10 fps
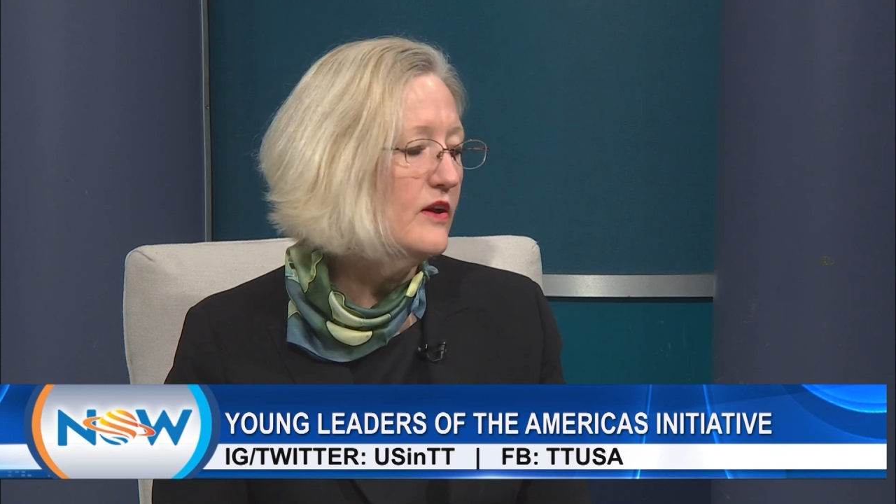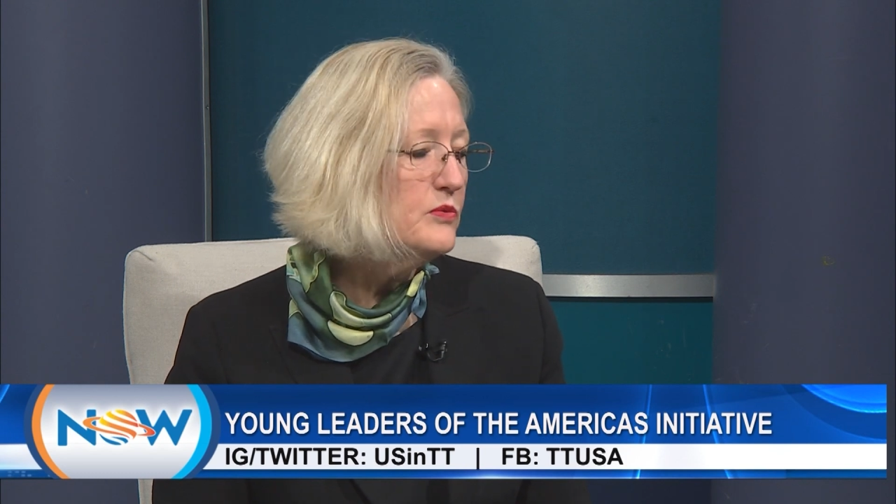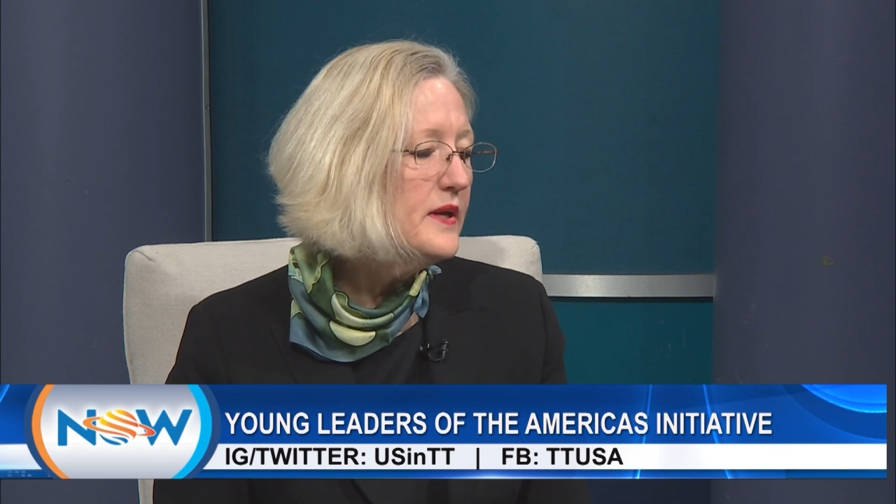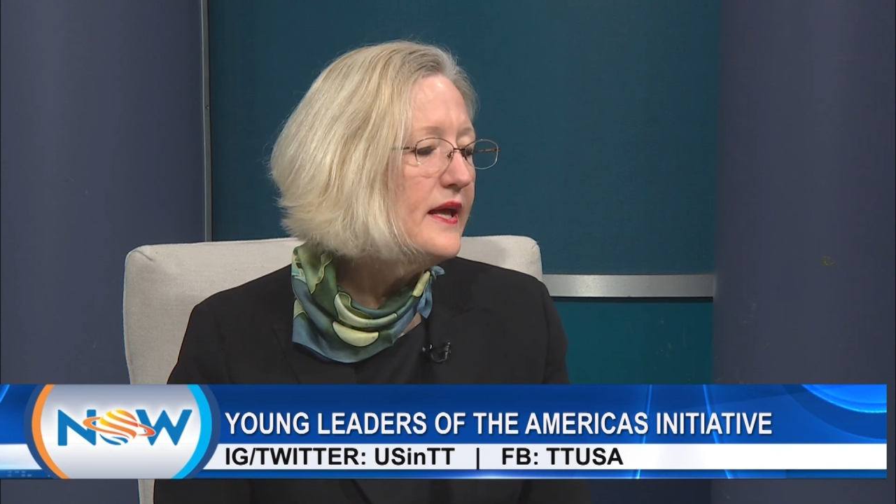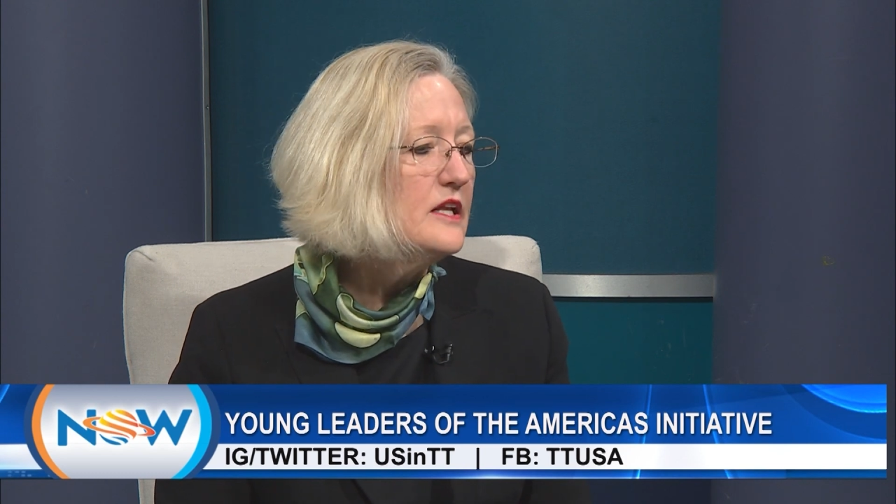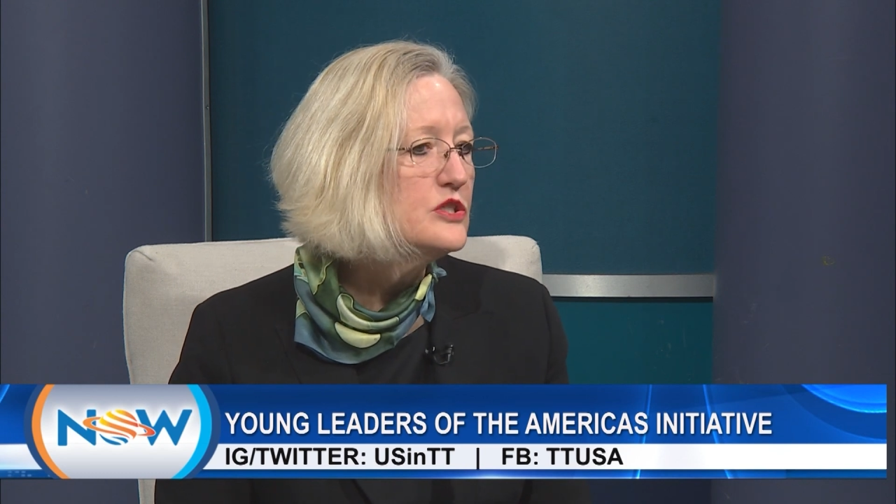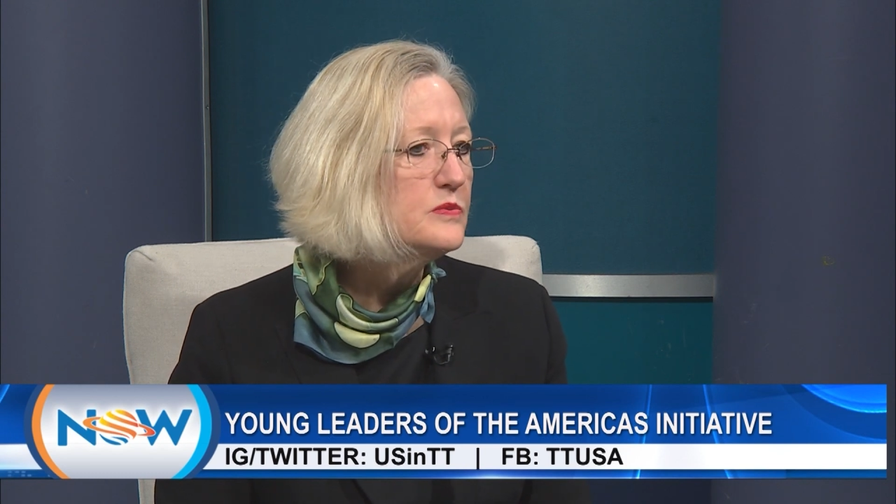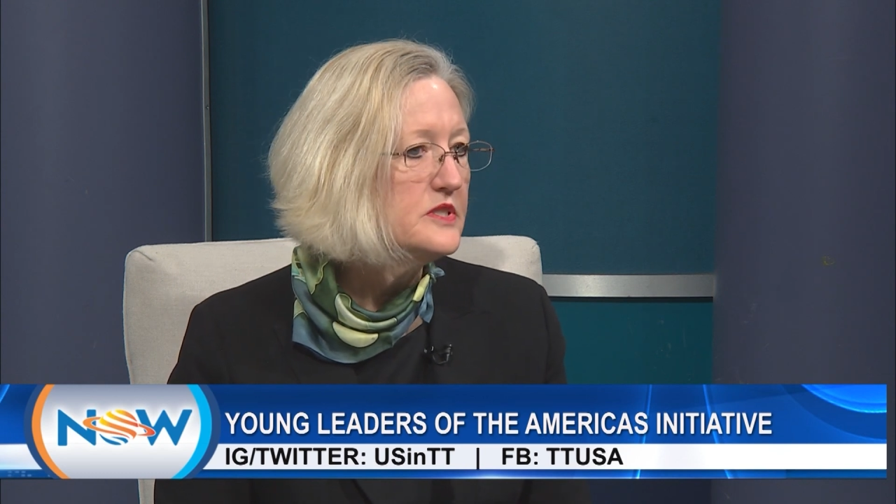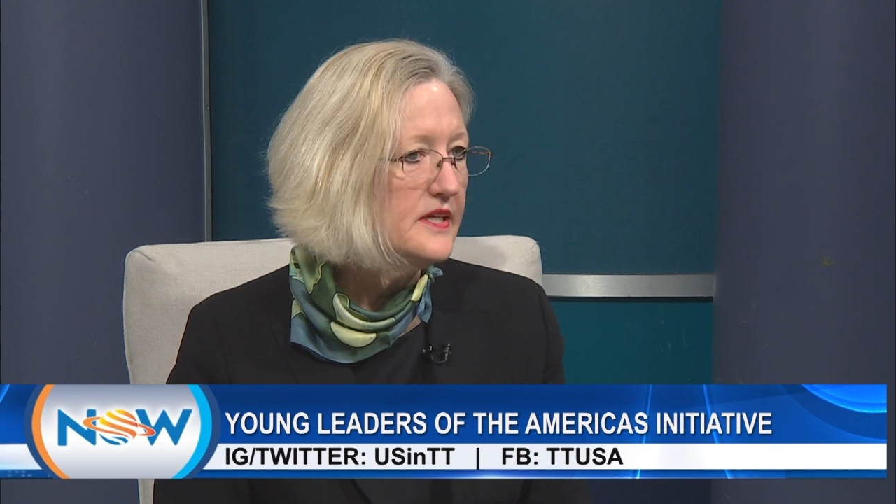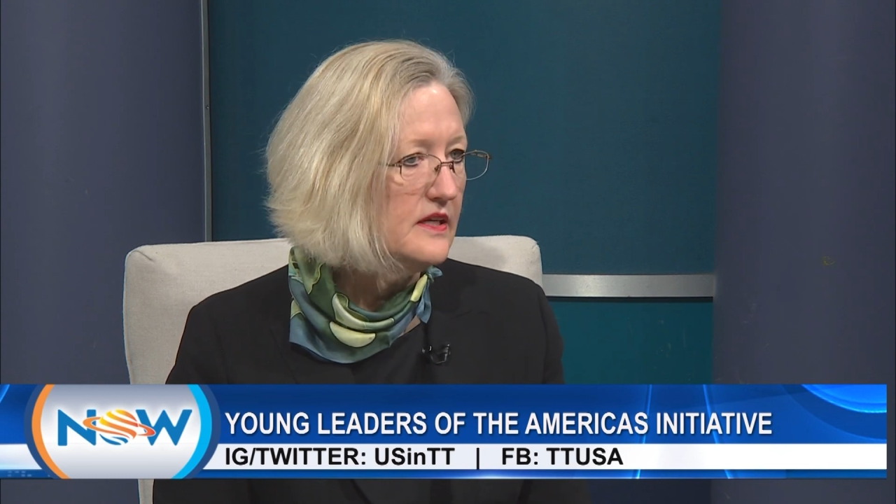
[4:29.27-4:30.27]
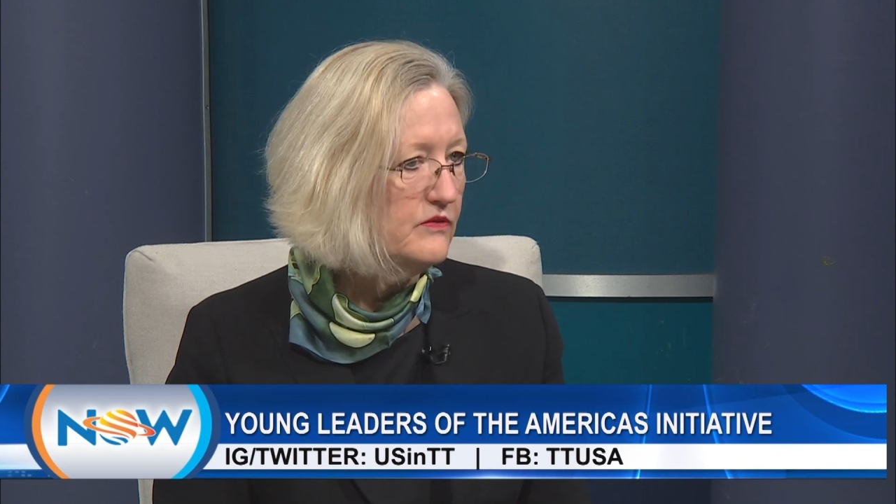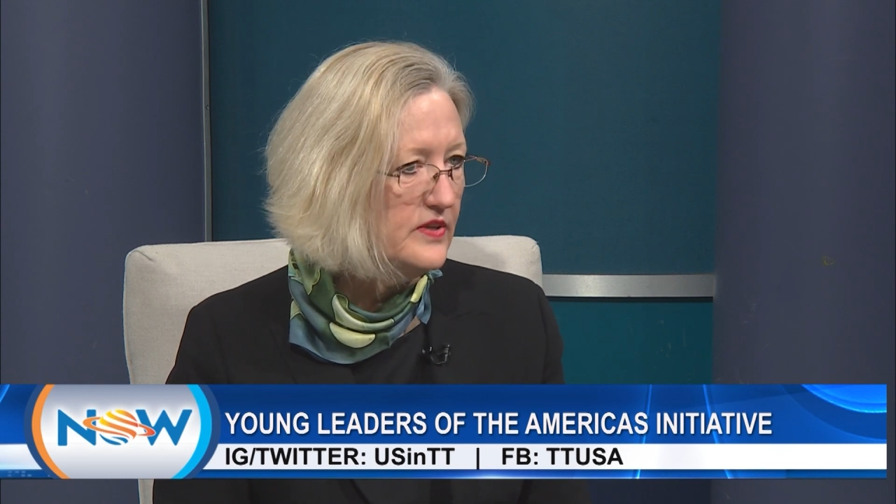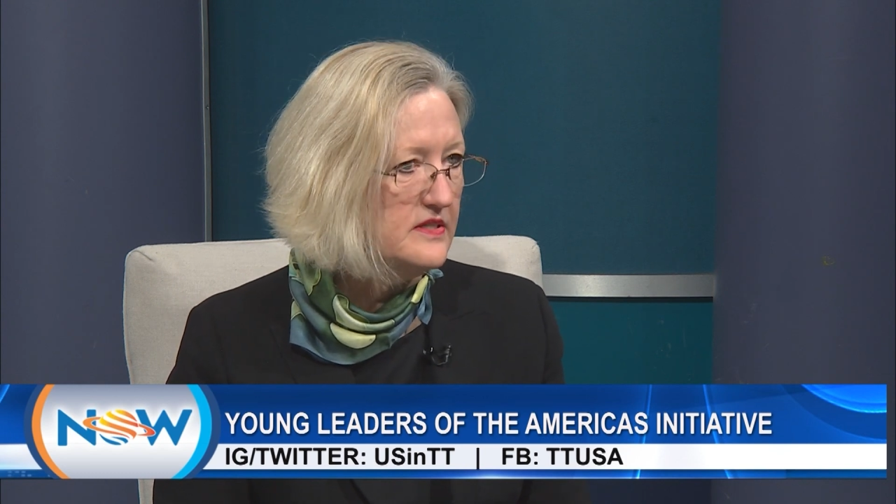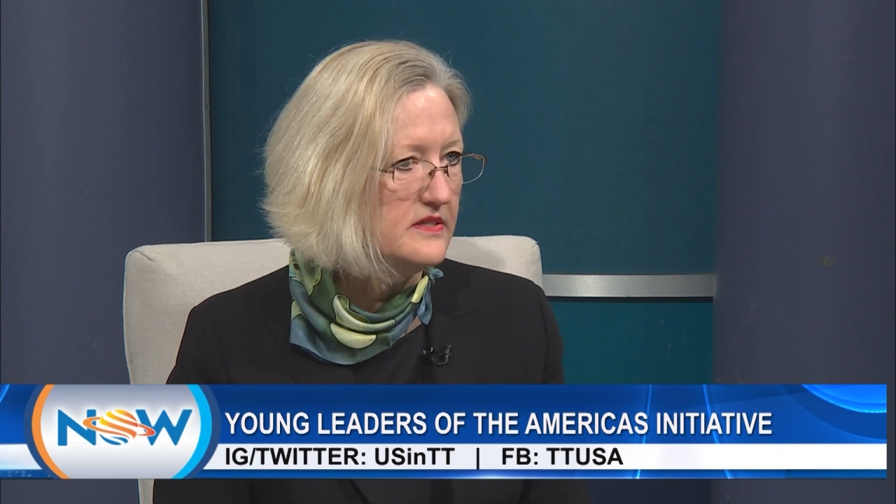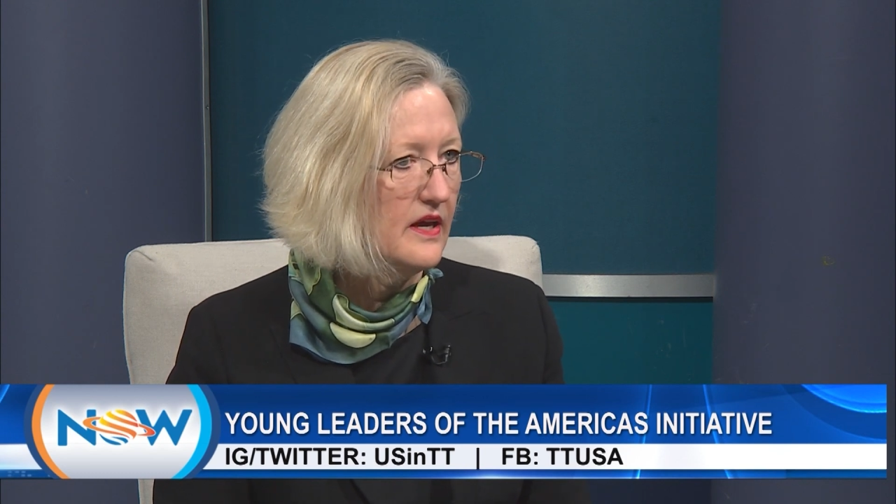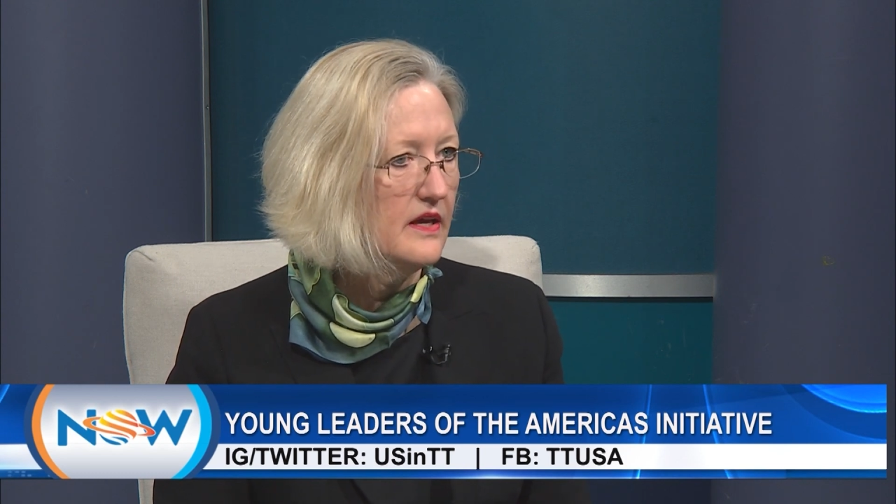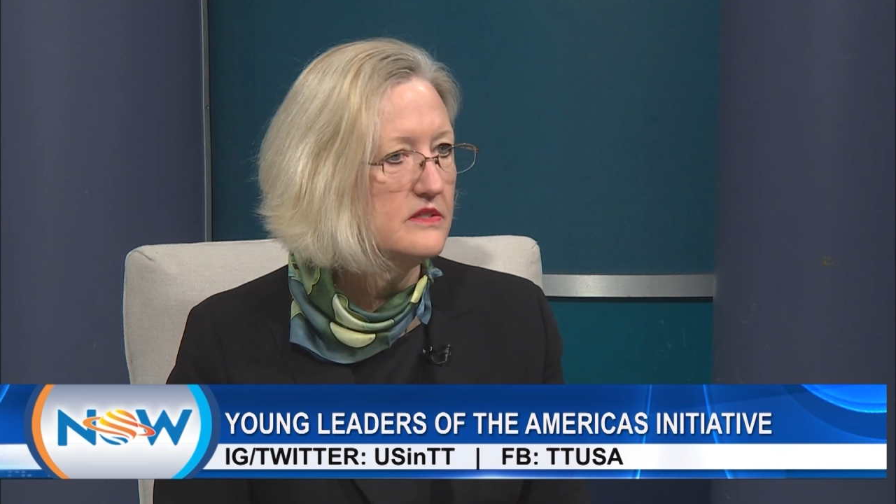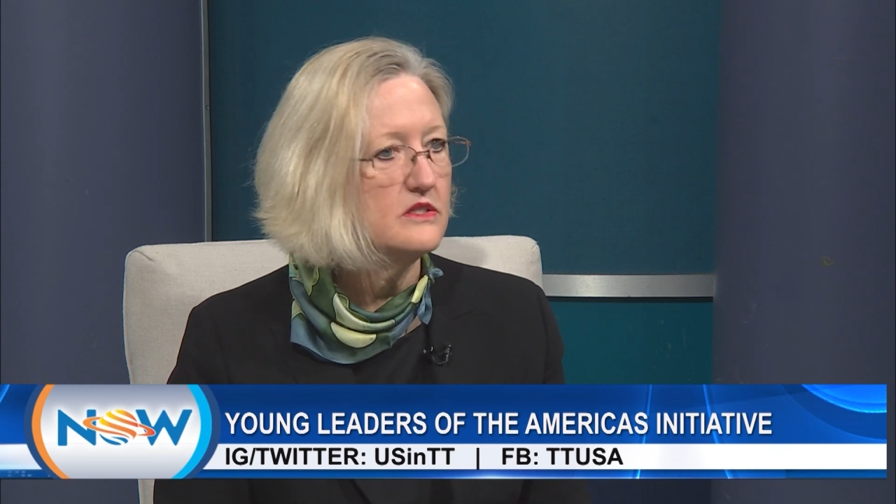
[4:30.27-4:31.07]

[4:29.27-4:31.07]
You have right. to be eligible to get a visa.